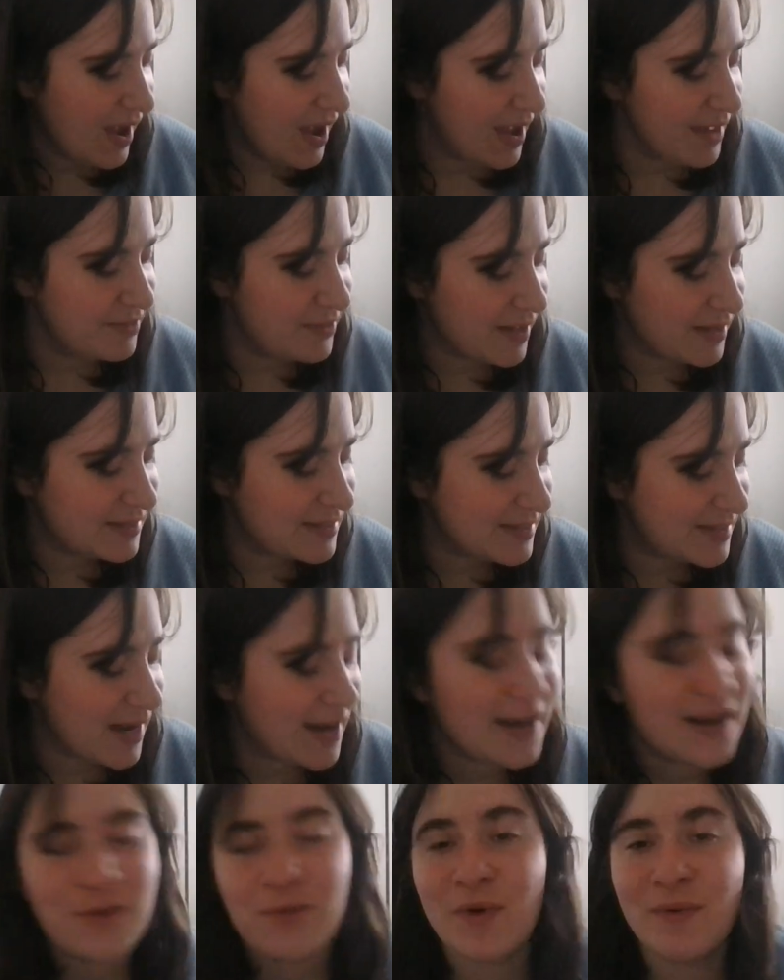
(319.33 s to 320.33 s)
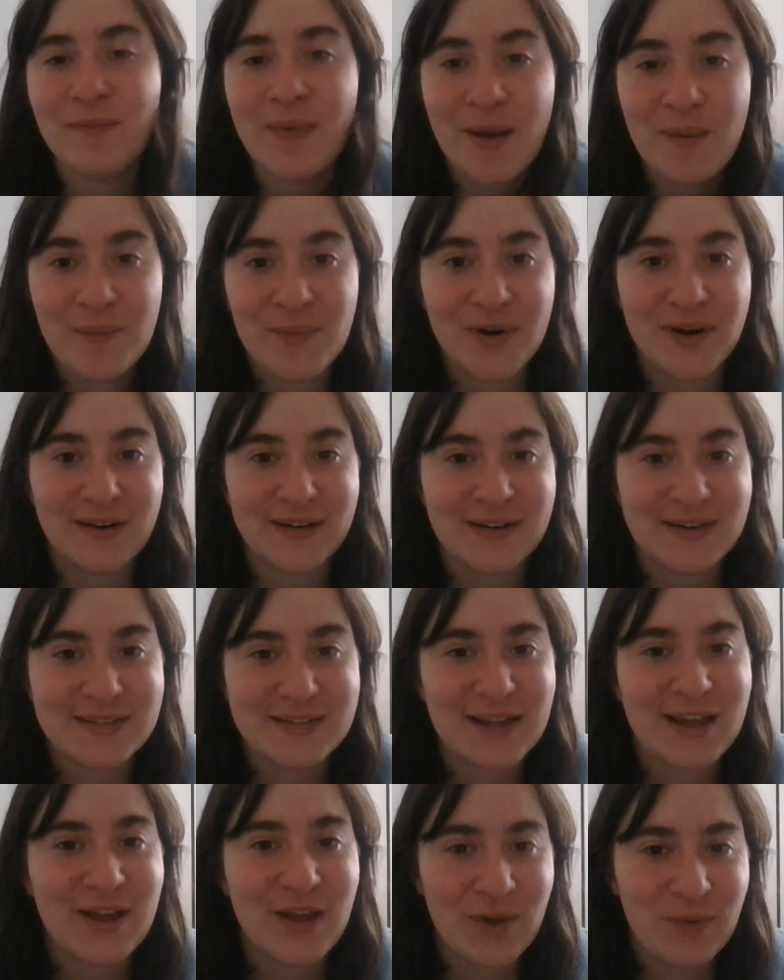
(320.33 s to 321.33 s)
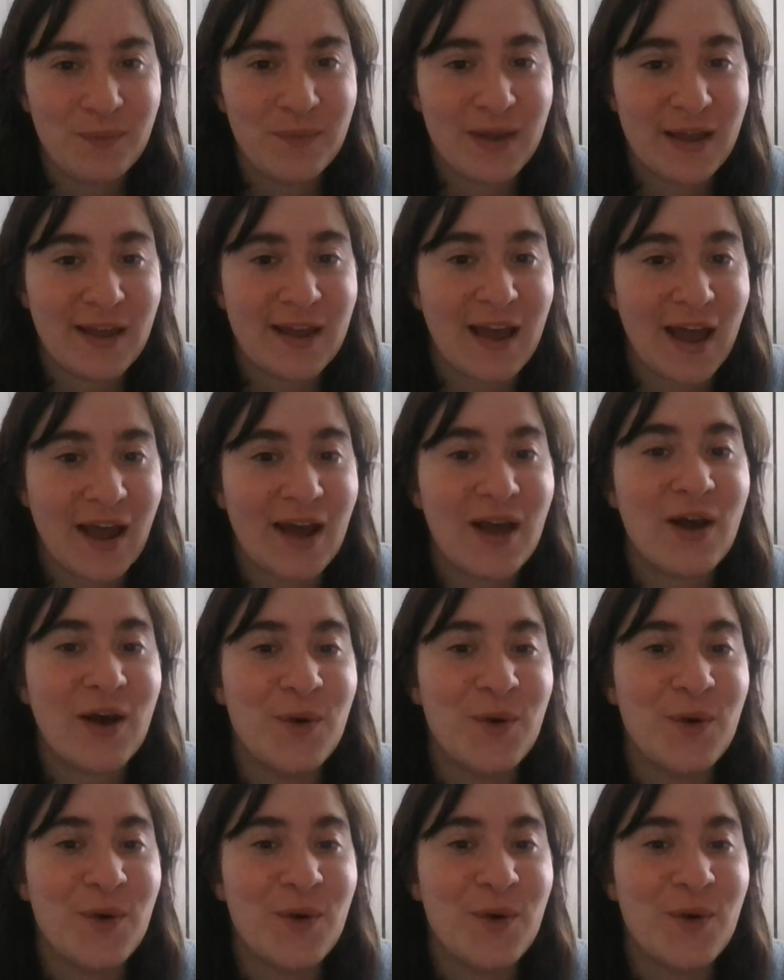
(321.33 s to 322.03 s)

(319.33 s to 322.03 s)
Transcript: And then Sadie remembers him being at